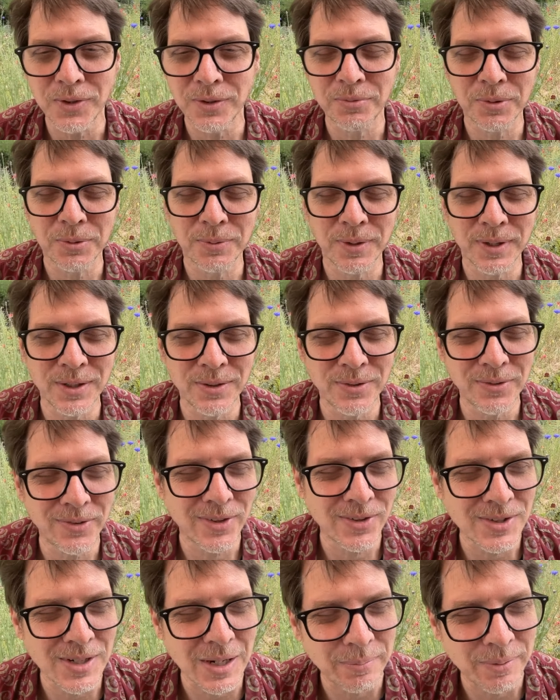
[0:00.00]
if we want to use
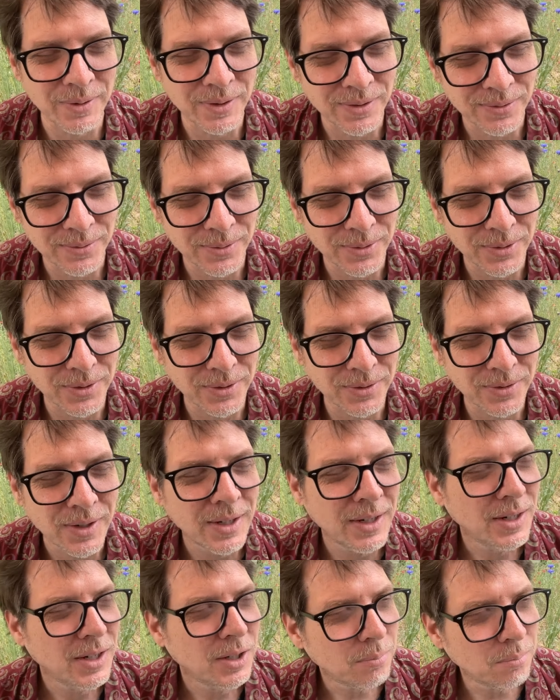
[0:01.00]
the Japanese word,
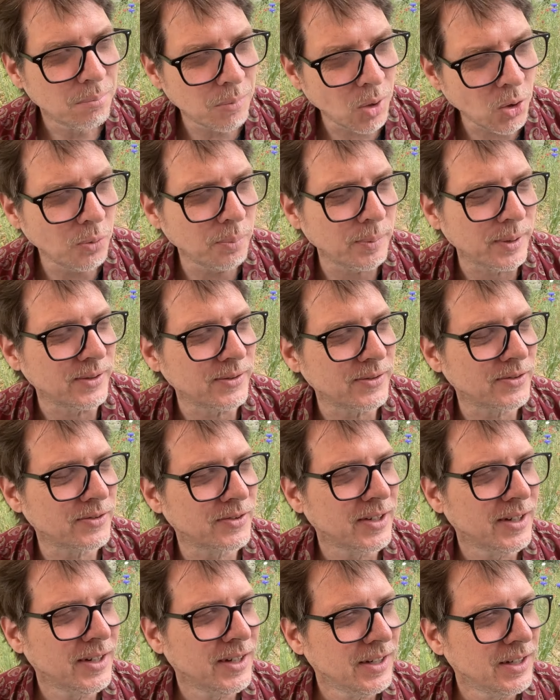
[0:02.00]
moments.